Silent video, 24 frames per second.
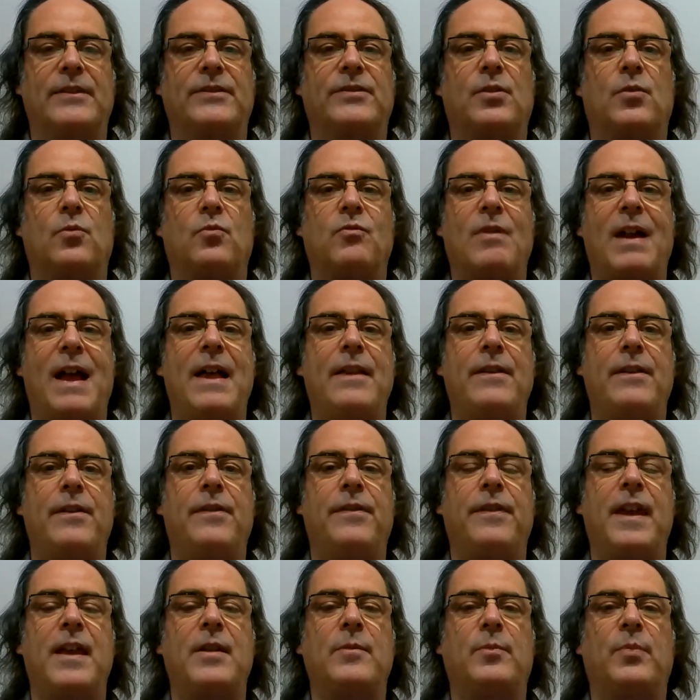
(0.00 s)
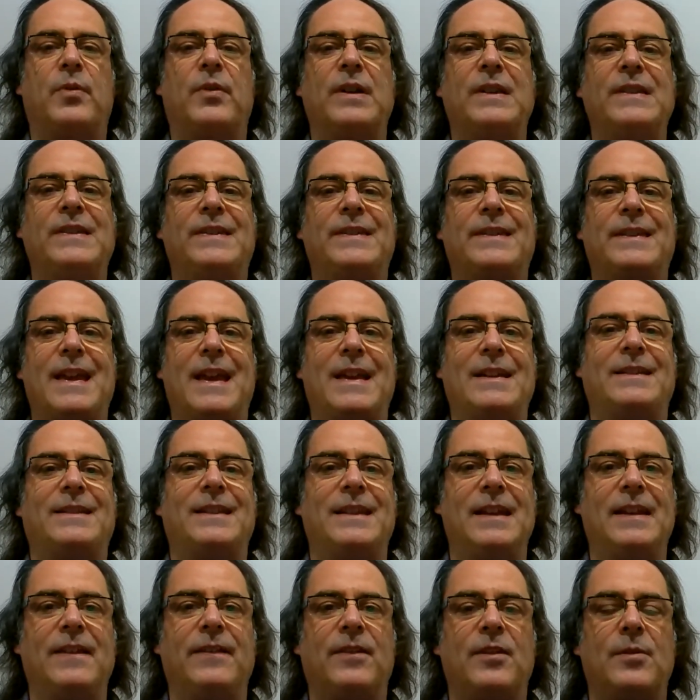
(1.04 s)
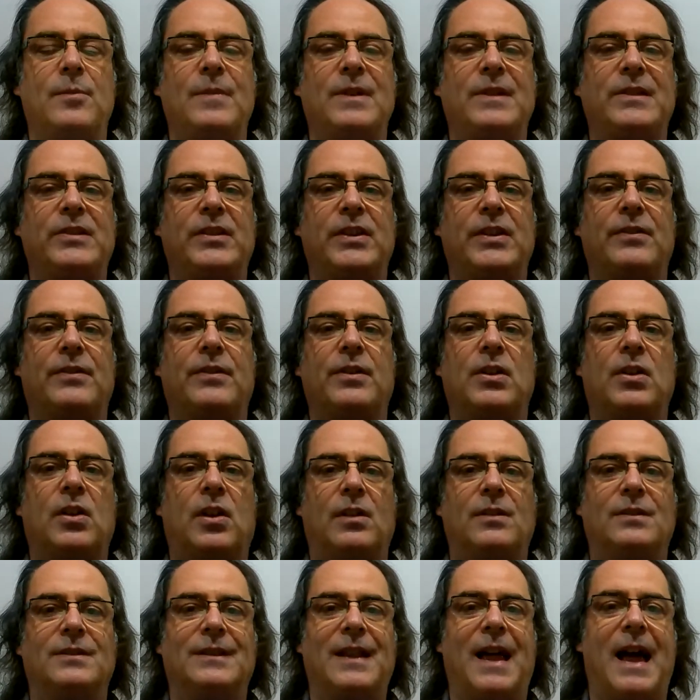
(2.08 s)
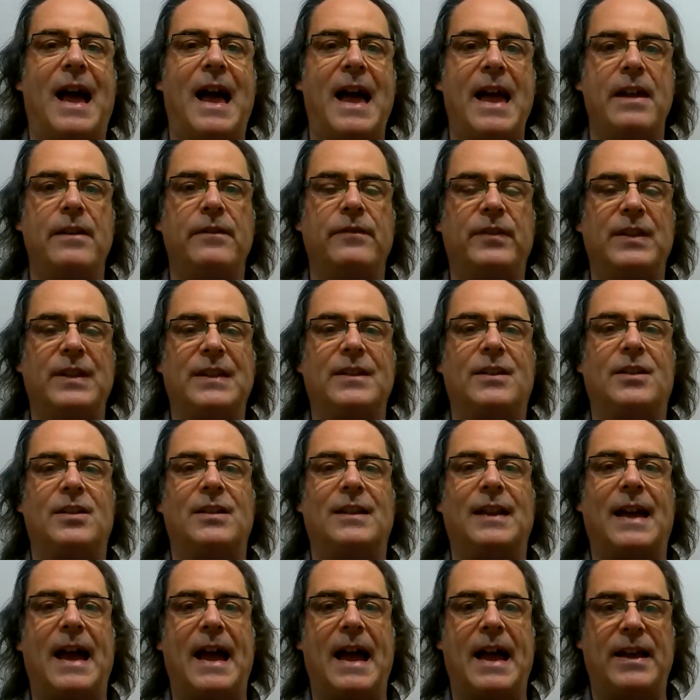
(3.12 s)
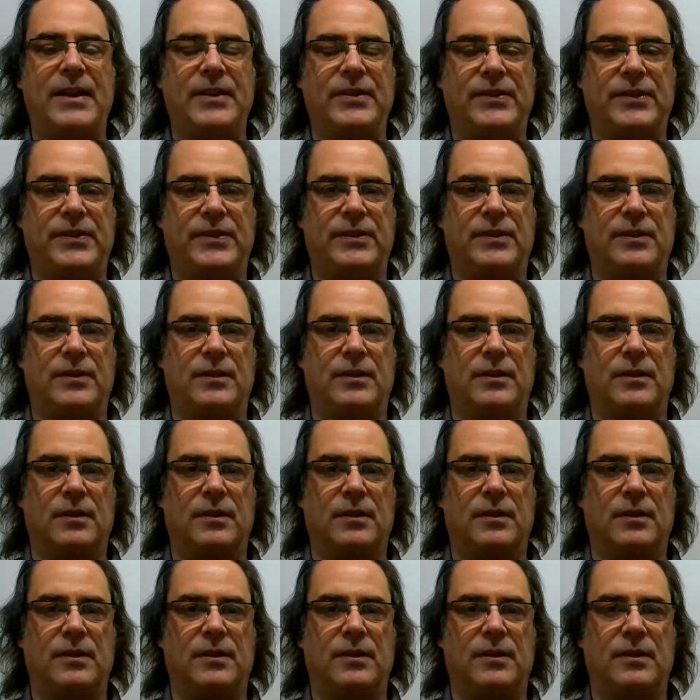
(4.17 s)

So rather than presenting the material live in class